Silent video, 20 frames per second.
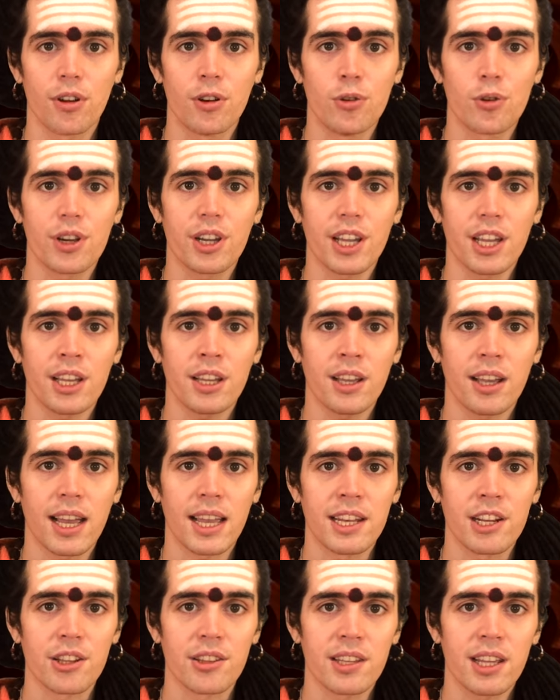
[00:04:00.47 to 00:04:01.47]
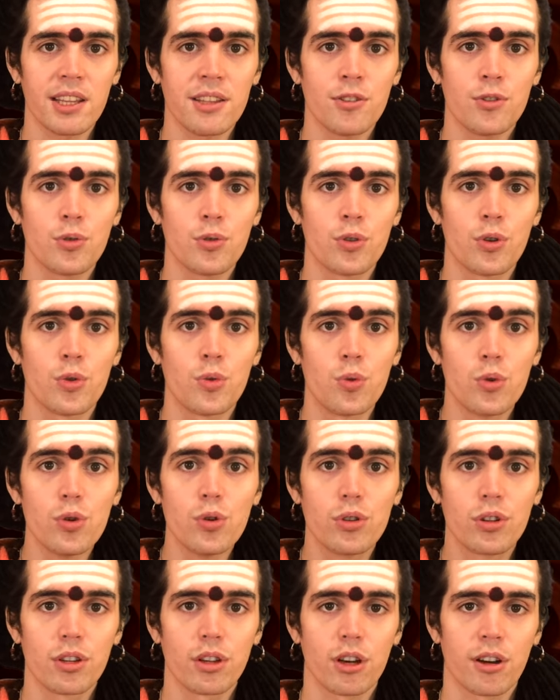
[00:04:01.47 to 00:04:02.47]
looking and attend to the
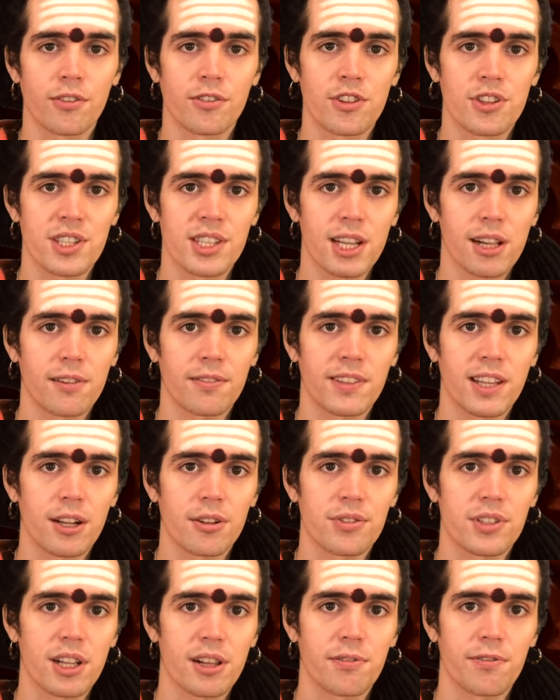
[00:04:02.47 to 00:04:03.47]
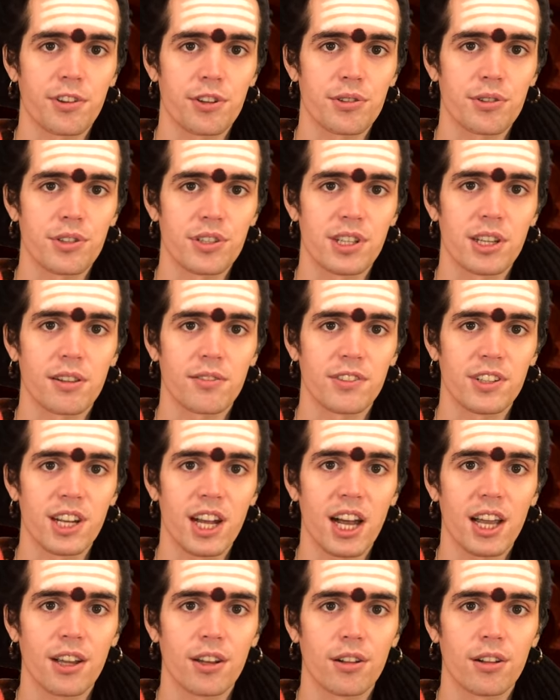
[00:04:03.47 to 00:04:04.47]
root of the self-doubt, self-hatred,
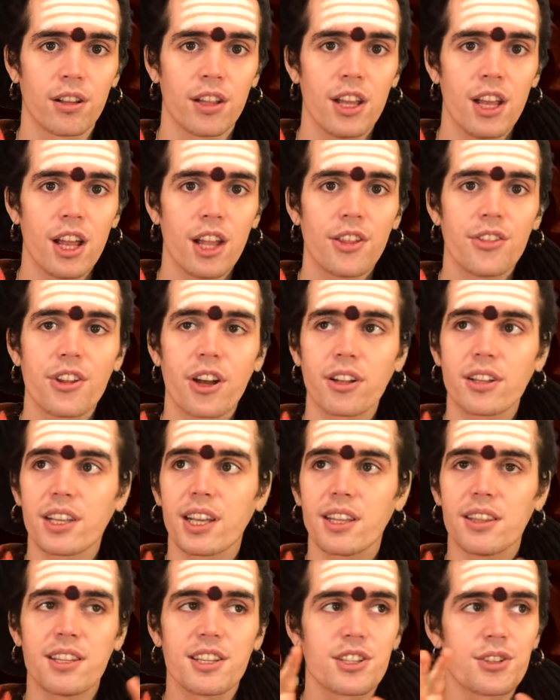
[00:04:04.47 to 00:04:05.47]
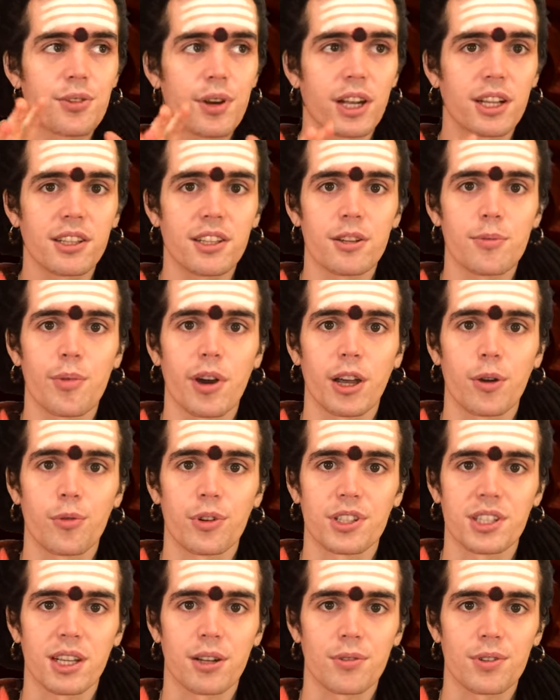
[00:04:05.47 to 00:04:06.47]
self-denial, not get distracted by
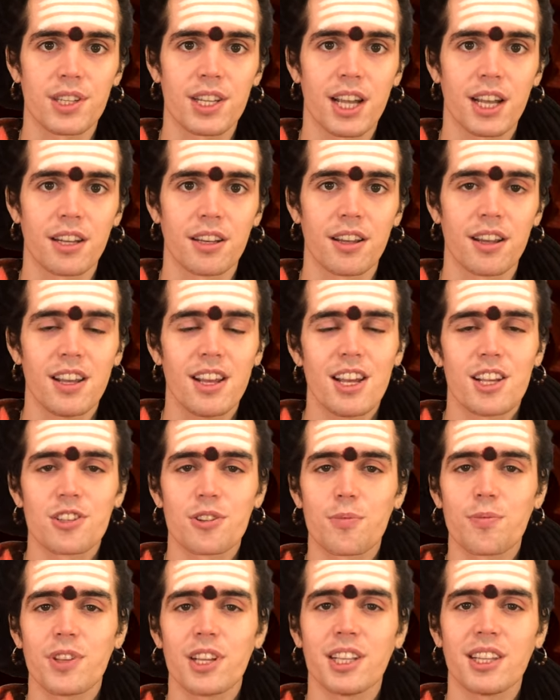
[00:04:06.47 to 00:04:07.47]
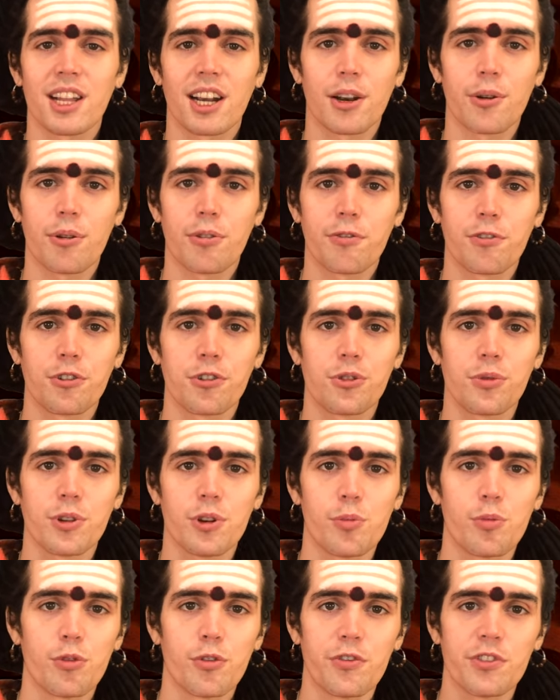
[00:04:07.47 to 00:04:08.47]
what's outside. Something that I referred to
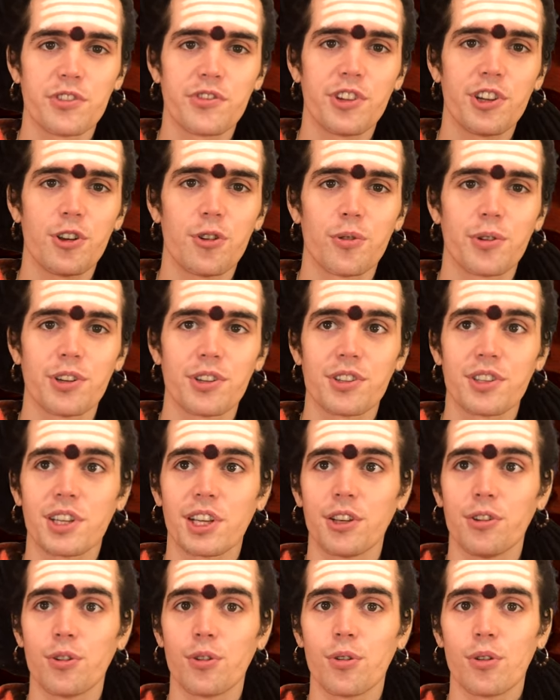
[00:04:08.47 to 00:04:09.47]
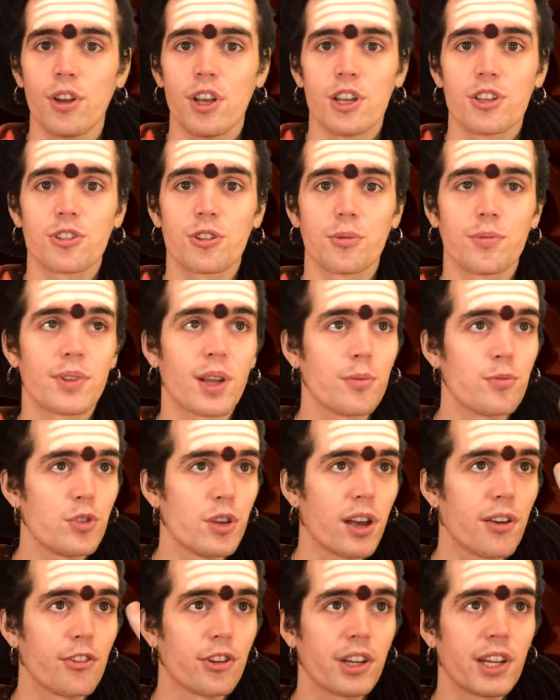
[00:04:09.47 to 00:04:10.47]
in a previous video, when you're saying, you know, sometimes
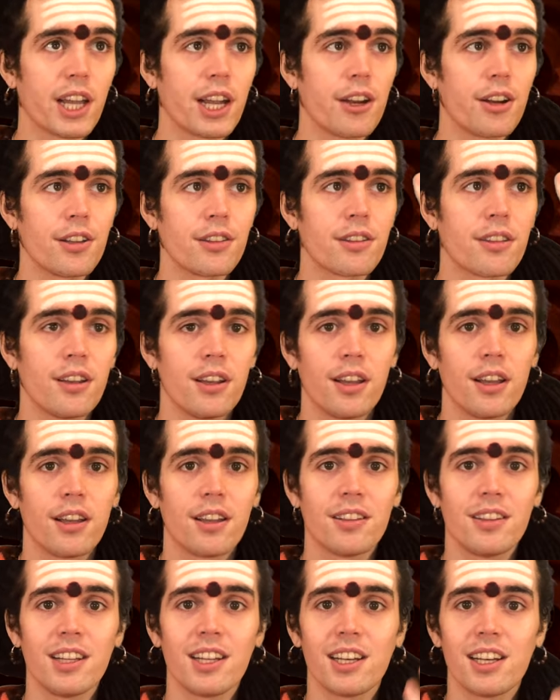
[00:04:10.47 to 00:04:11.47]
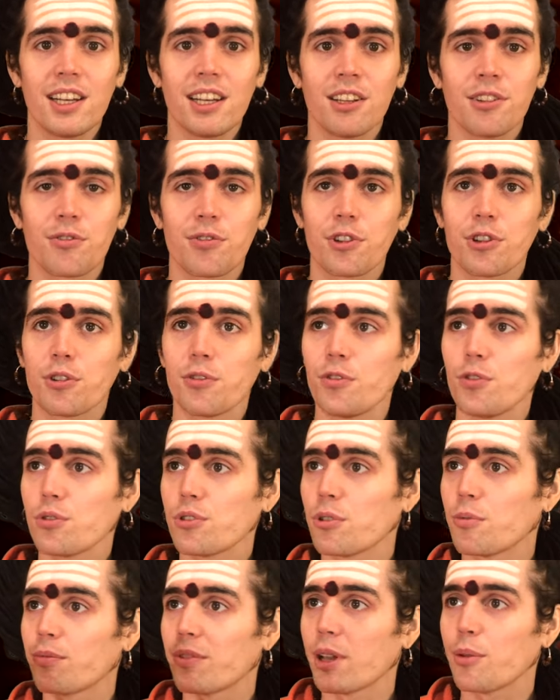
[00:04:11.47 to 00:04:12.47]
you have a carrot dingling in front of you,
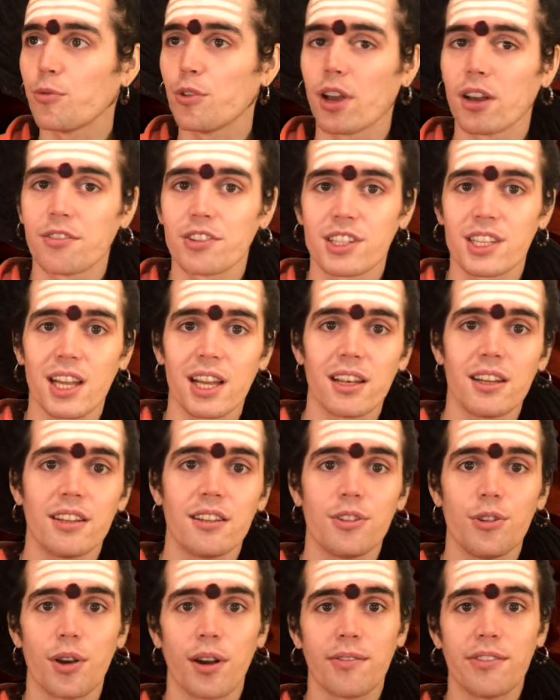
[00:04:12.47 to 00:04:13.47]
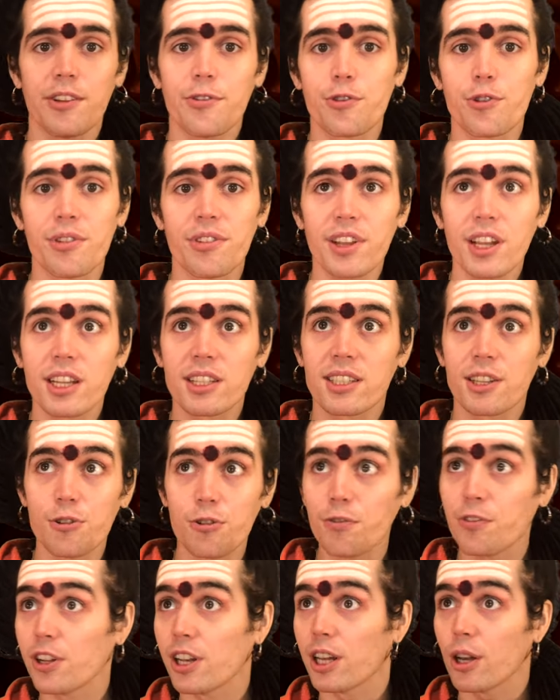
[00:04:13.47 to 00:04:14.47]
sometimes you have a salad, you have different things, and
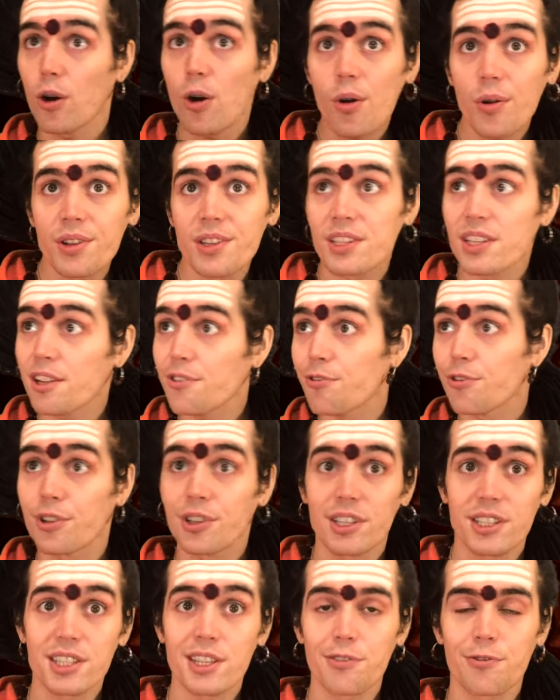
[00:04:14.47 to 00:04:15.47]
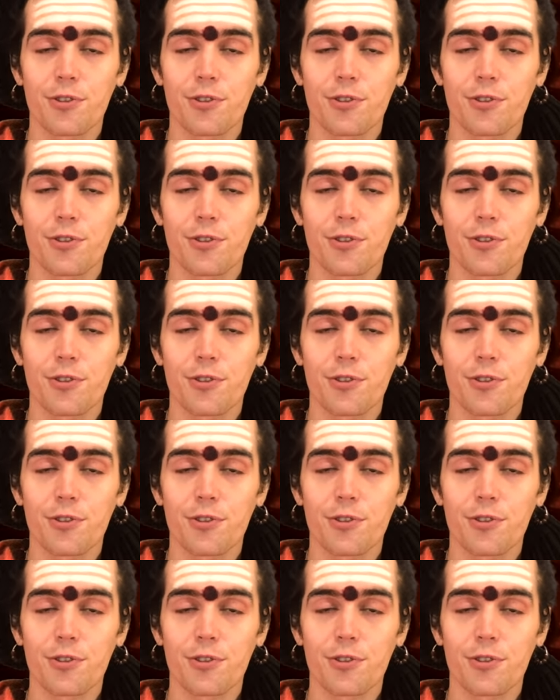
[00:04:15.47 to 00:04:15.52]
you feel like, oh, it's different,